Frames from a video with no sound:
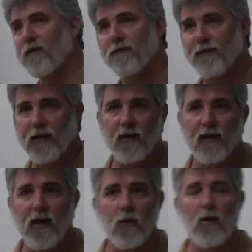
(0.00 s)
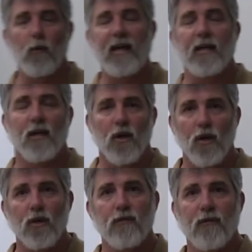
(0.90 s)
figuring out what we can
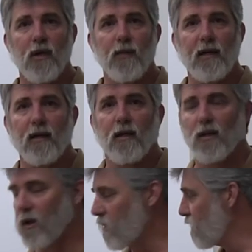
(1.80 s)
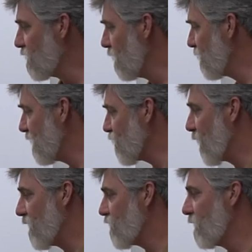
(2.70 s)
learn from it, learn something
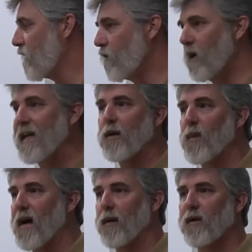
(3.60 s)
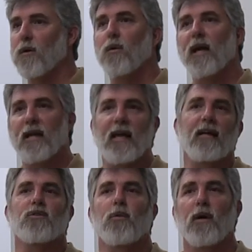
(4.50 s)
special and unique about them and go, okay,
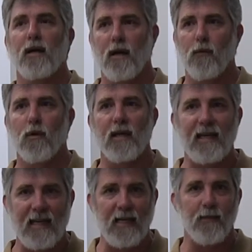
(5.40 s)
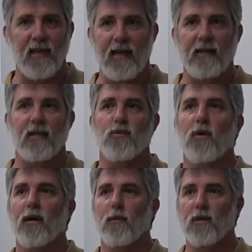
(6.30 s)
that's why I want to keep that. That's
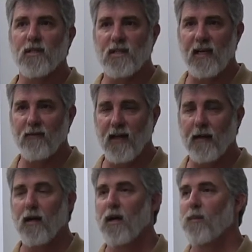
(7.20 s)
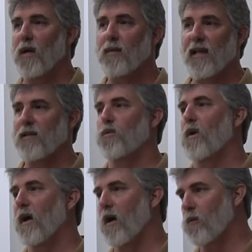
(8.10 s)
why I want to save that. Maybe that's
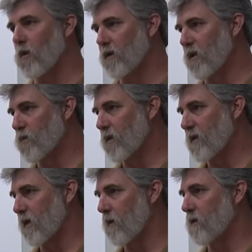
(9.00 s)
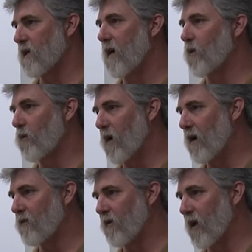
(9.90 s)
why I want this particular type of
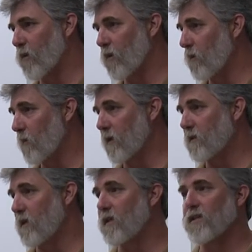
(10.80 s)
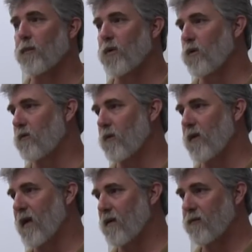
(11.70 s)
wildflower blooming because it is a beautiful
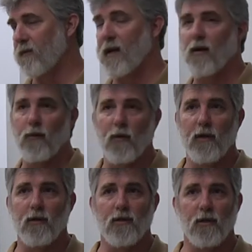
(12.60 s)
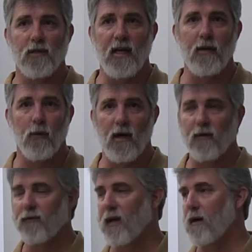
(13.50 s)
native flower, whether it's our state
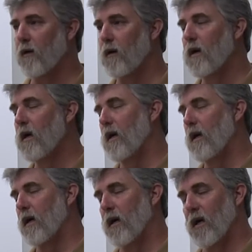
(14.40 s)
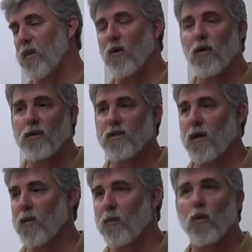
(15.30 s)
wildflower, um, or
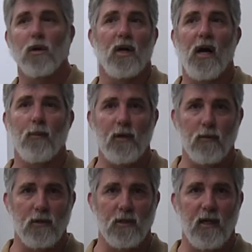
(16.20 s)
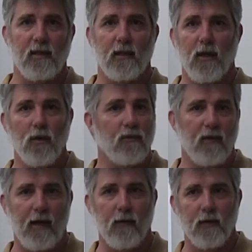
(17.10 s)
some of the more common ones like the
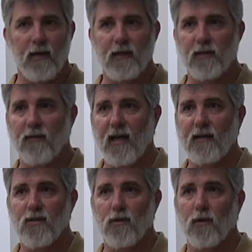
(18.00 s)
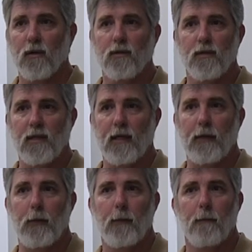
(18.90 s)
coneflower and things of that sort.
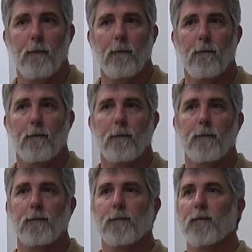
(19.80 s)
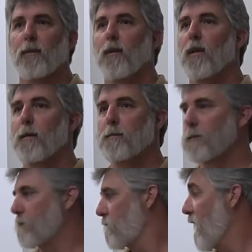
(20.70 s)
So. What's in the
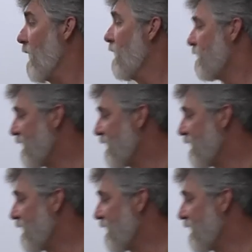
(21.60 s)
case? The